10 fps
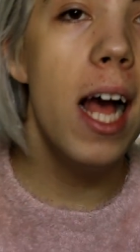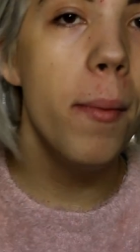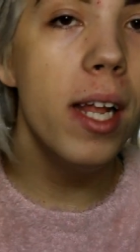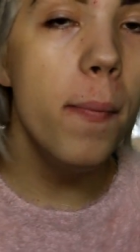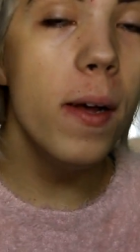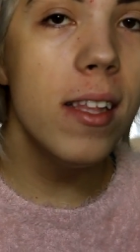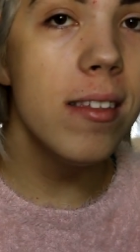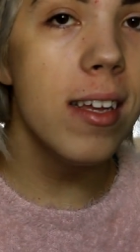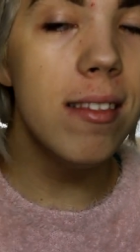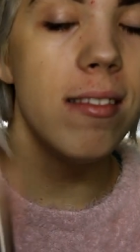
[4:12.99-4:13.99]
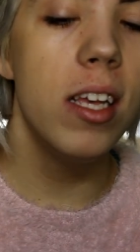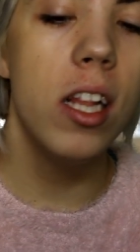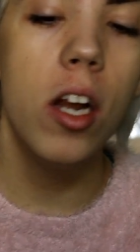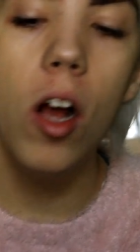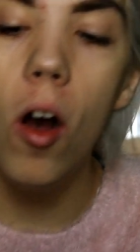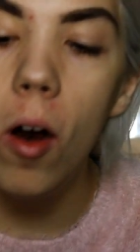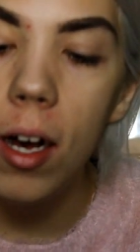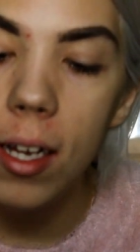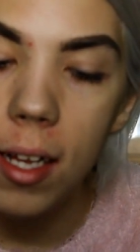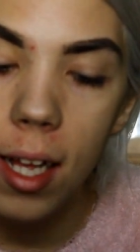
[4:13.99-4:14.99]
Now I'm gonna put this concealer
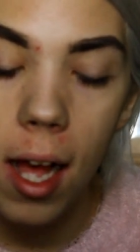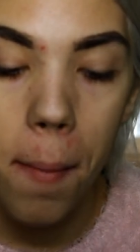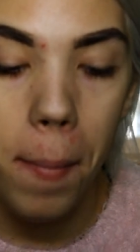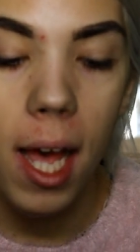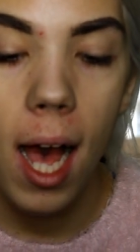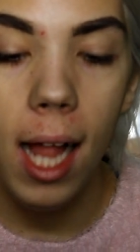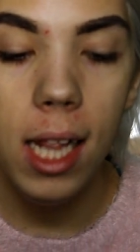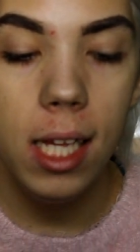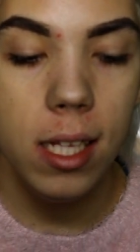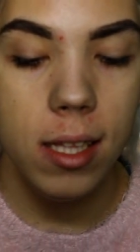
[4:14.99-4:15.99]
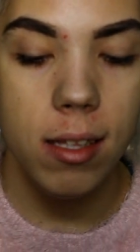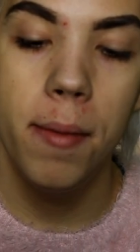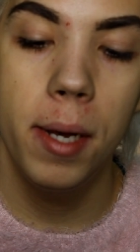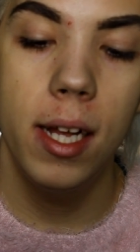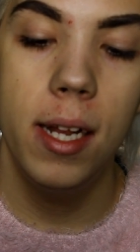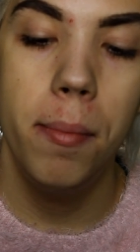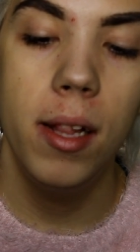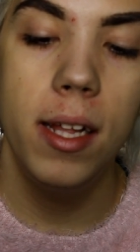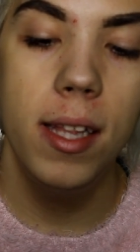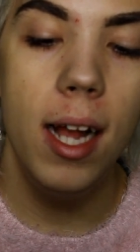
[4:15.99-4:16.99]
on my eyelid. I'm gonna
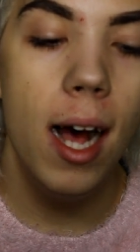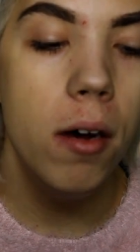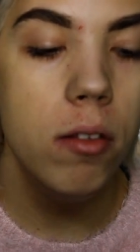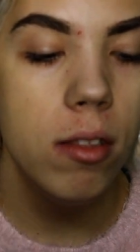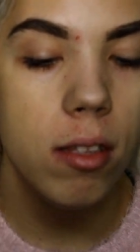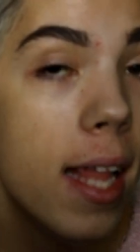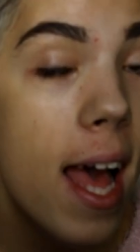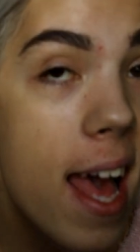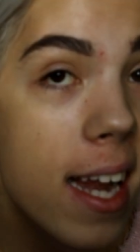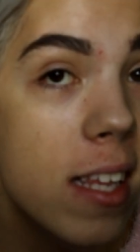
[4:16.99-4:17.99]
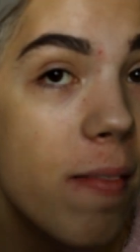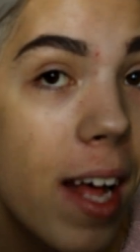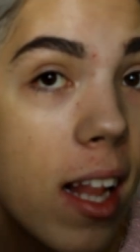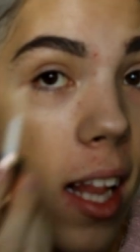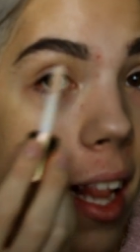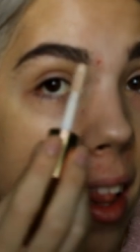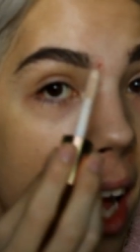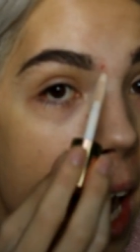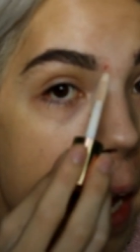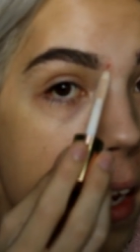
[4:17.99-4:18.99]
blend it out and as well
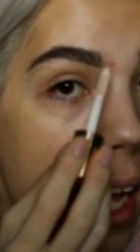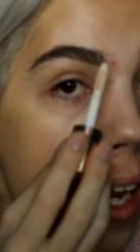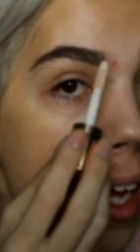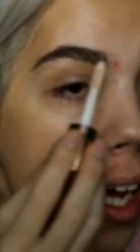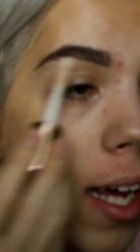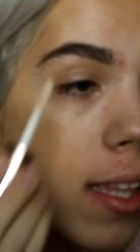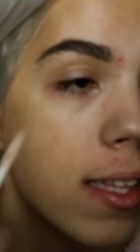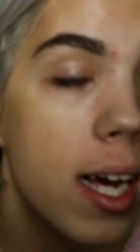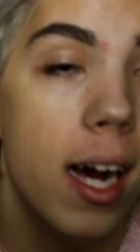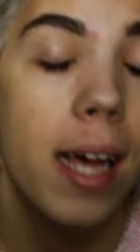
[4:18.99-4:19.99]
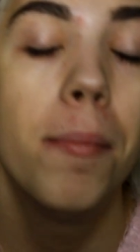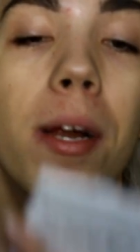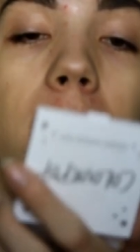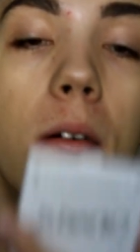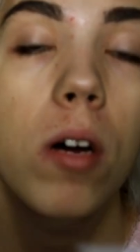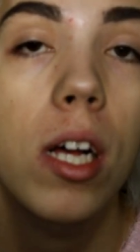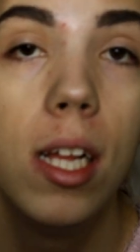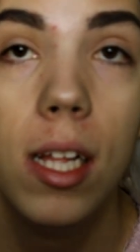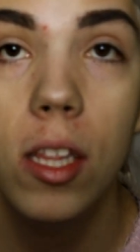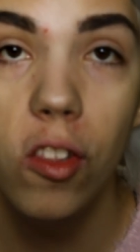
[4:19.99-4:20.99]
align and cut the eyebrow
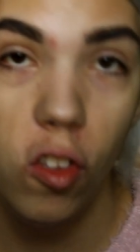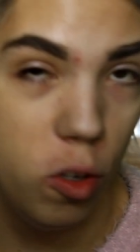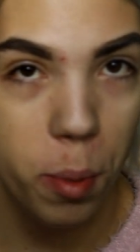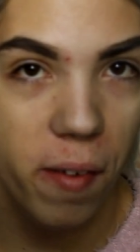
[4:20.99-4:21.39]
to